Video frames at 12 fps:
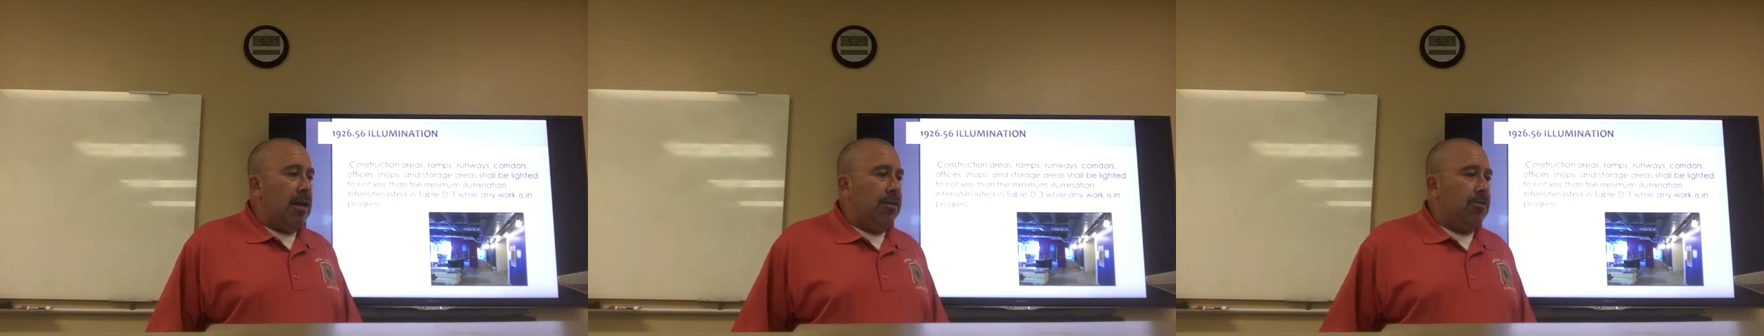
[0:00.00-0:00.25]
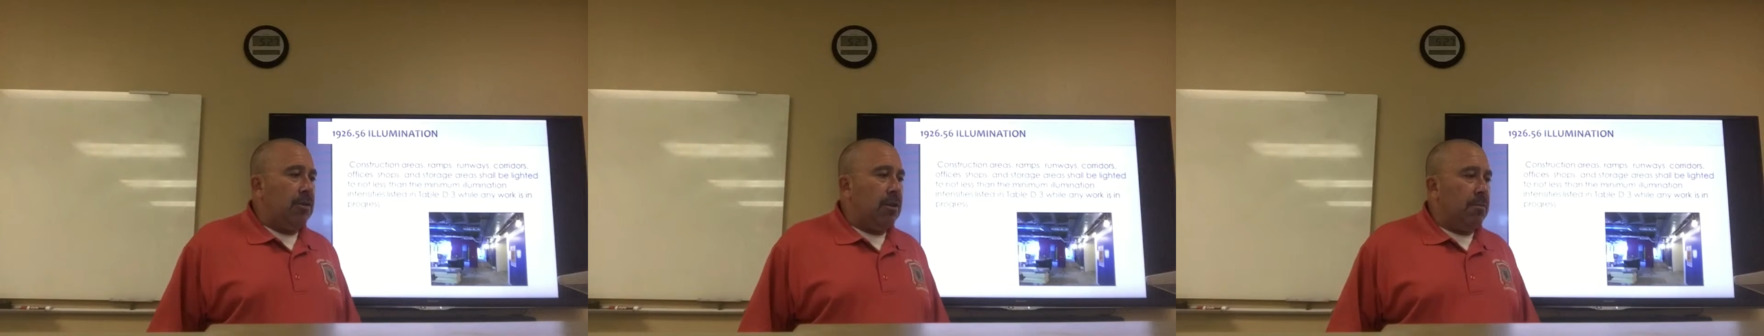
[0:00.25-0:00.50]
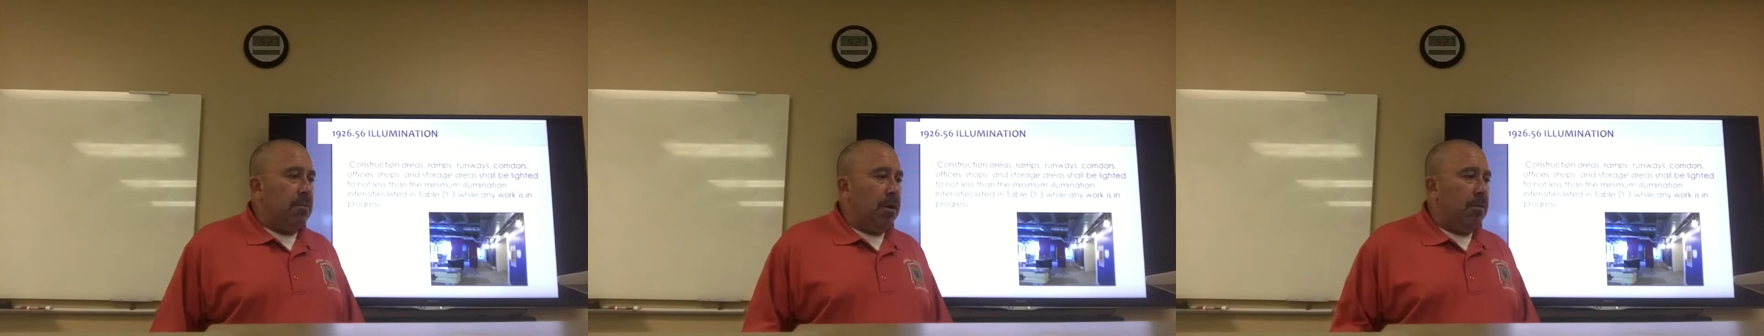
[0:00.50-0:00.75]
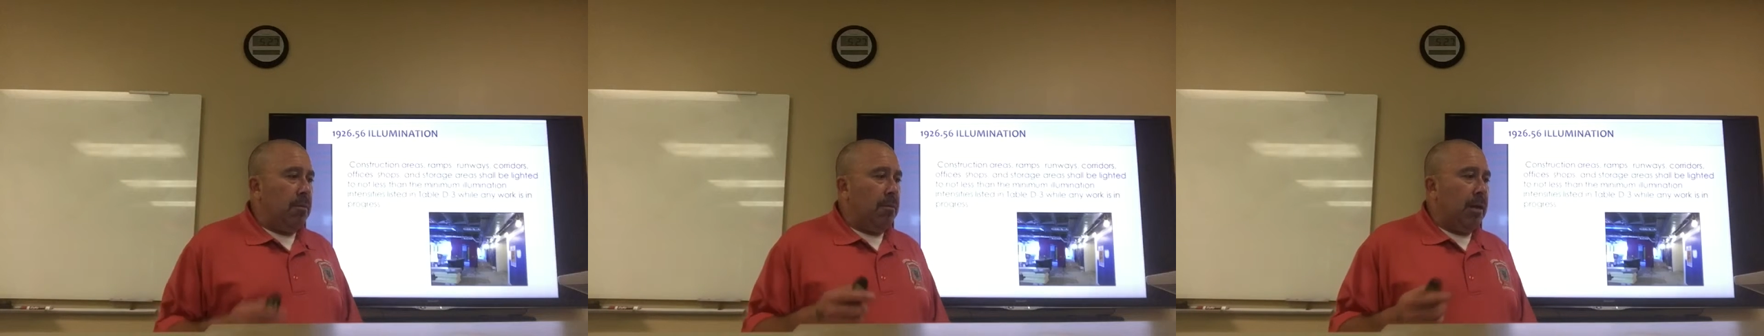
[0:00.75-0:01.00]
less than the
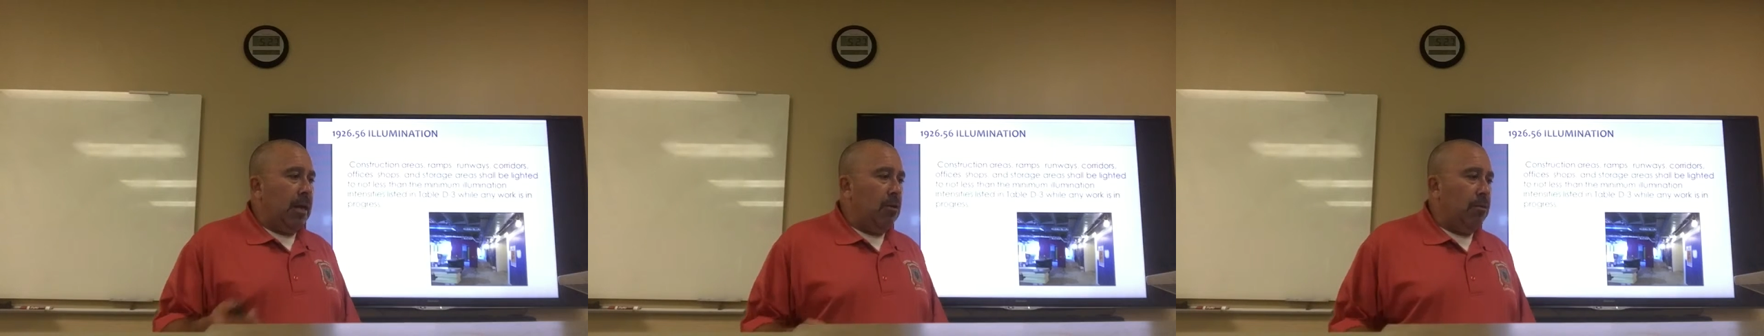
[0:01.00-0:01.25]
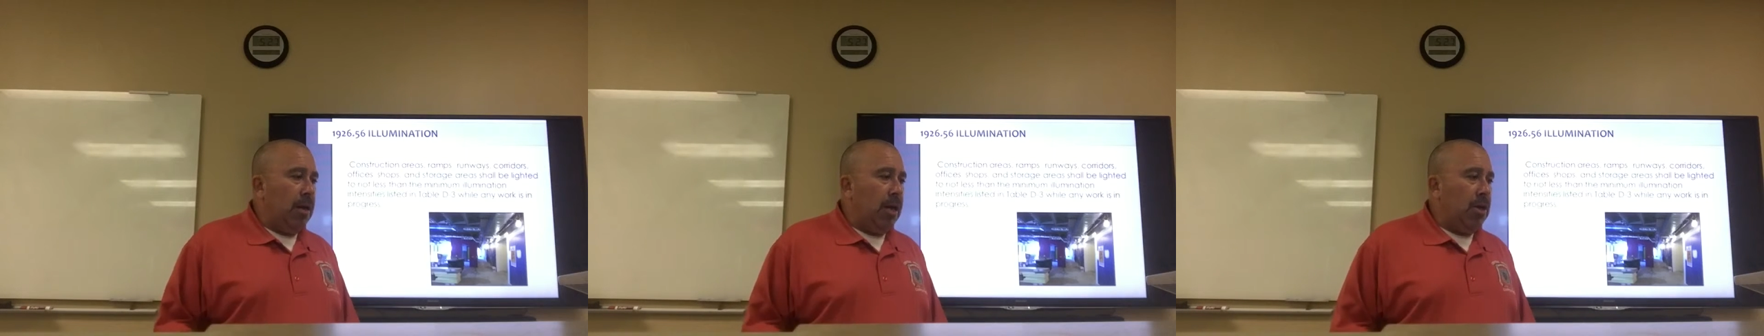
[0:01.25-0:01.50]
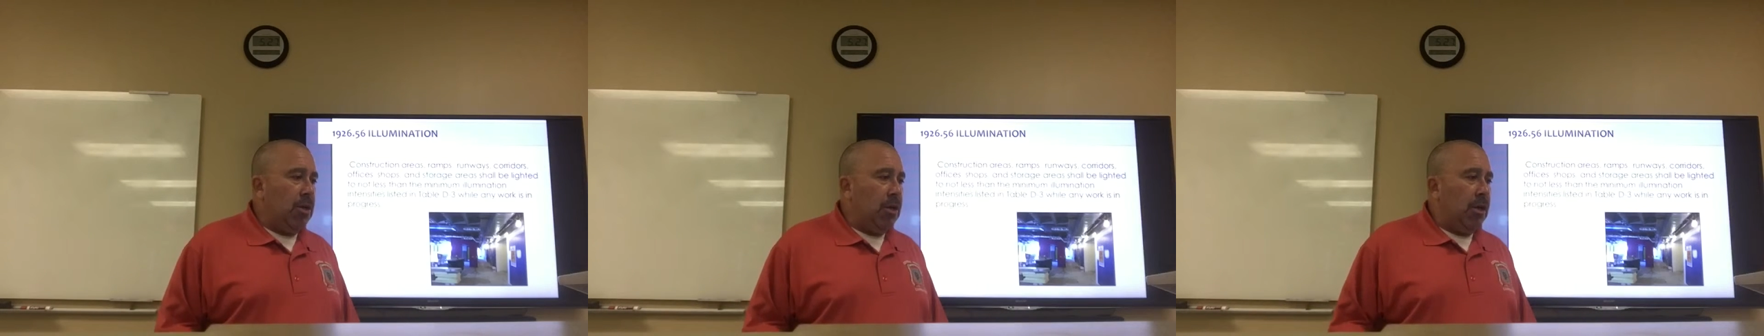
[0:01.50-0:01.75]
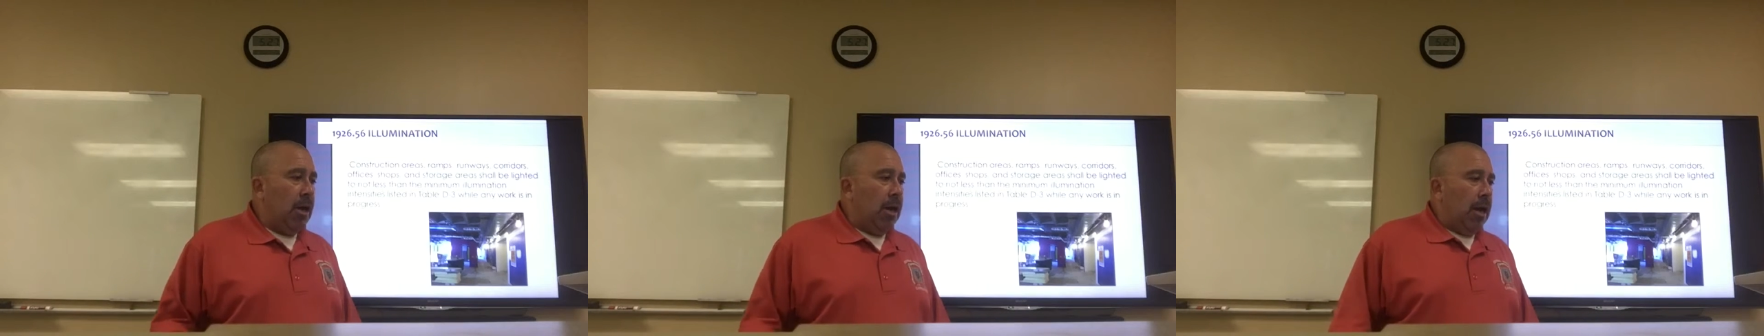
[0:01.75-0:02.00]
minimum
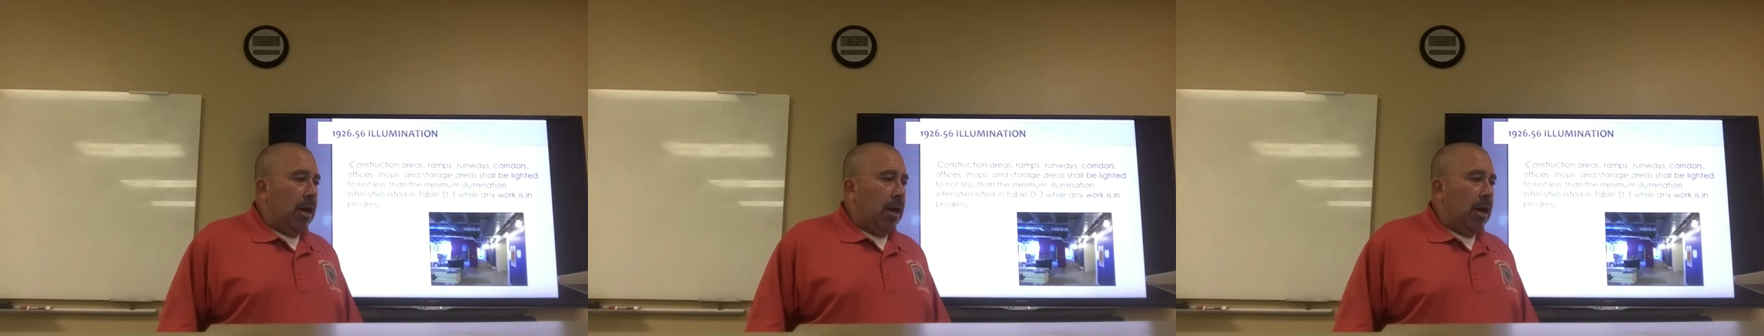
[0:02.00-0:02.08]
illumination